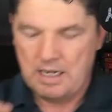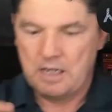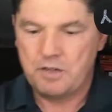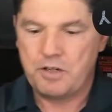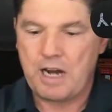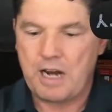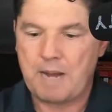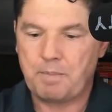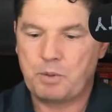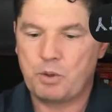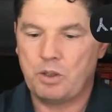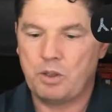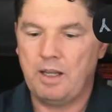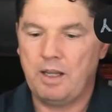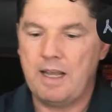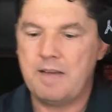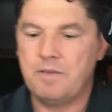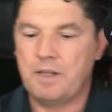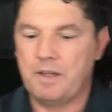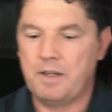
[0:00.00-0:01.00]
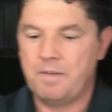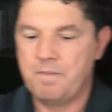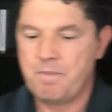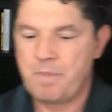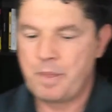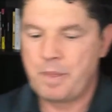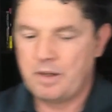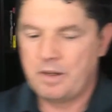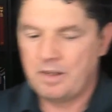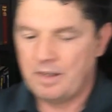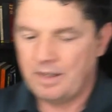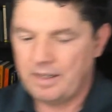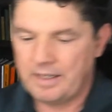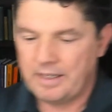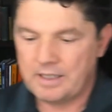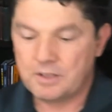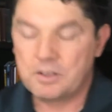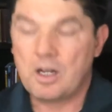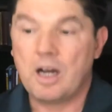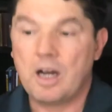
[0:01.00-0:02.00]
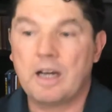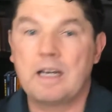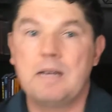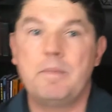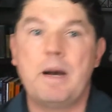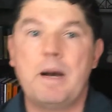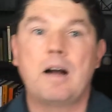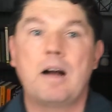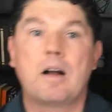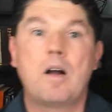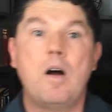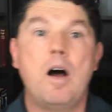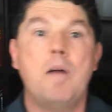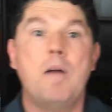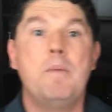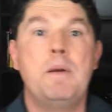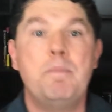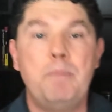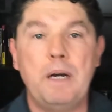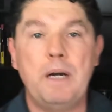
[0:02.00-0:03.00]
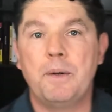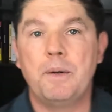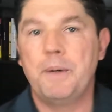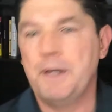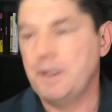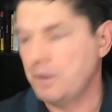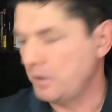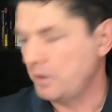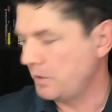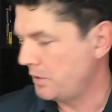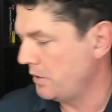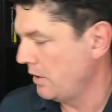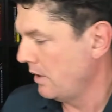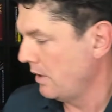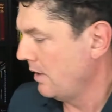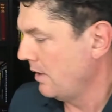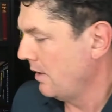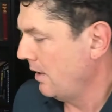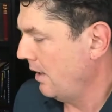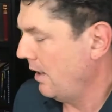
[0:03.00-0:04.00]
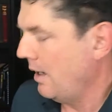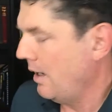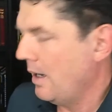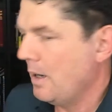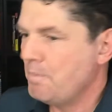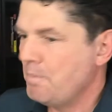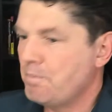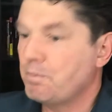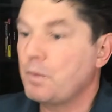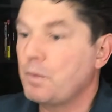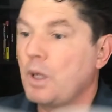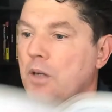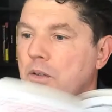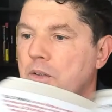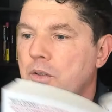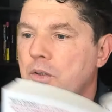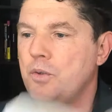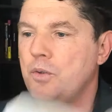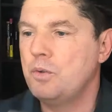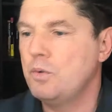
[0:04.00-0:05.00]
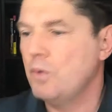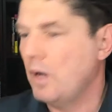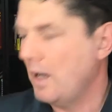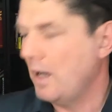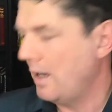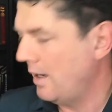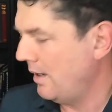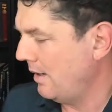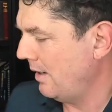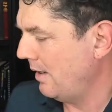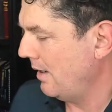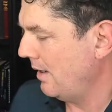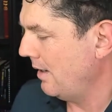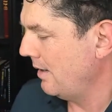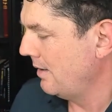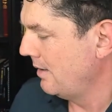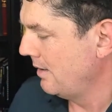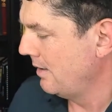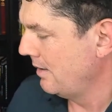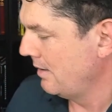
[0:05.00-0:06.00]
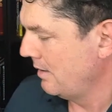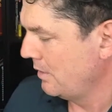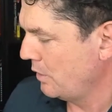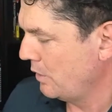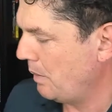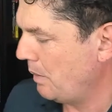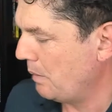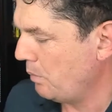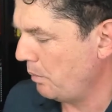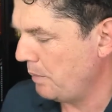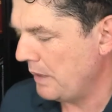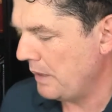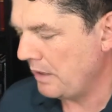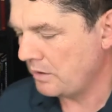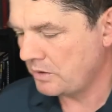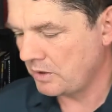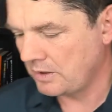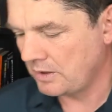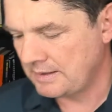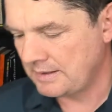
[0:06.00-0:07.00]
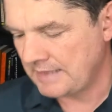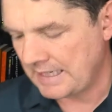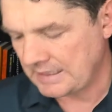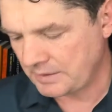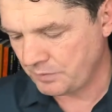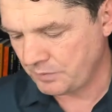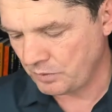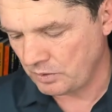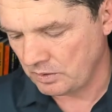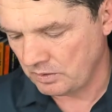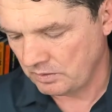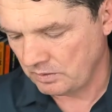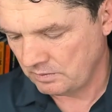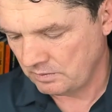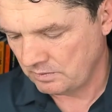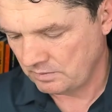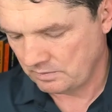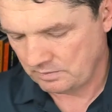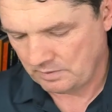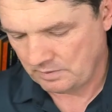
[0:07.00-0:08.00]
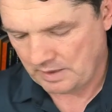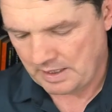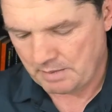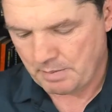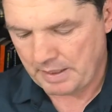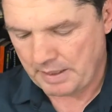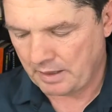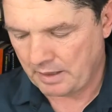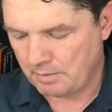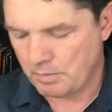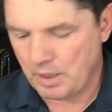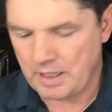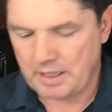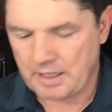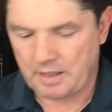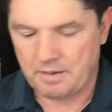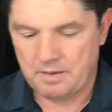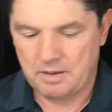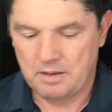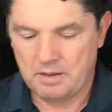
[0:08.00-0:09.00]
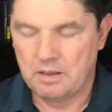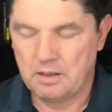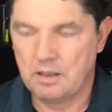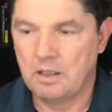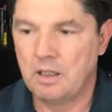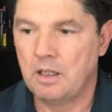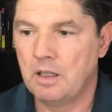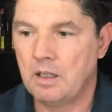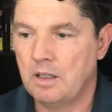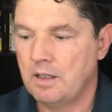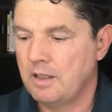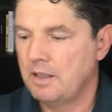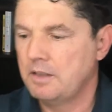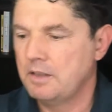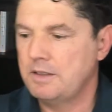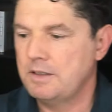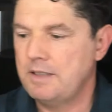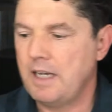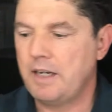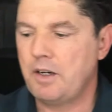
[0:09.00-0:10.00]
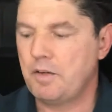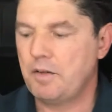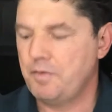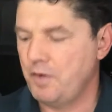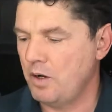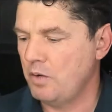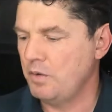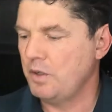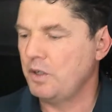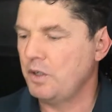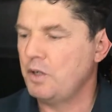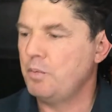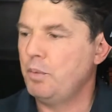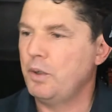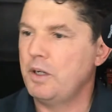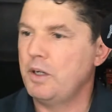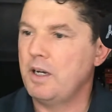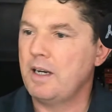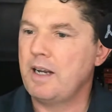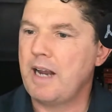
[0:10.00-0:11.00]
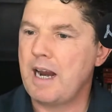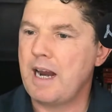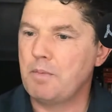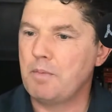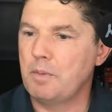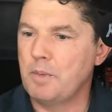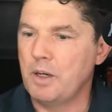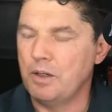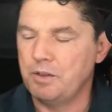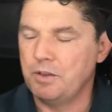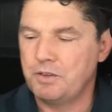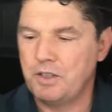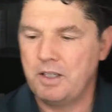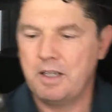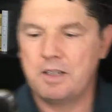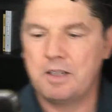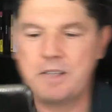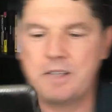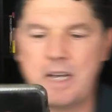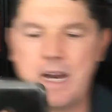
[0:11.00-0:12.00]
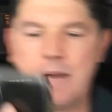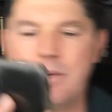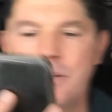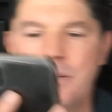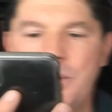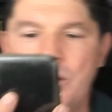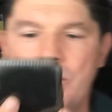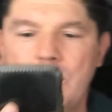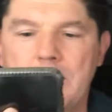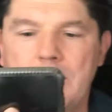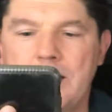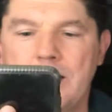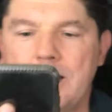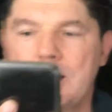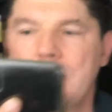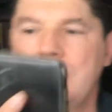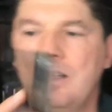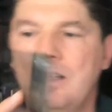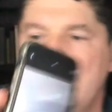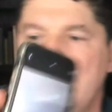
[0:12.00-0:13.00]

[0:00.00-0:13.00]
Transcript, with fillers: chapter 11, and it's talking about common barriers um, to, uh, uh, to people being successful and making money. So you take your phone, you put it in camera mode. See, there's camera mode right there.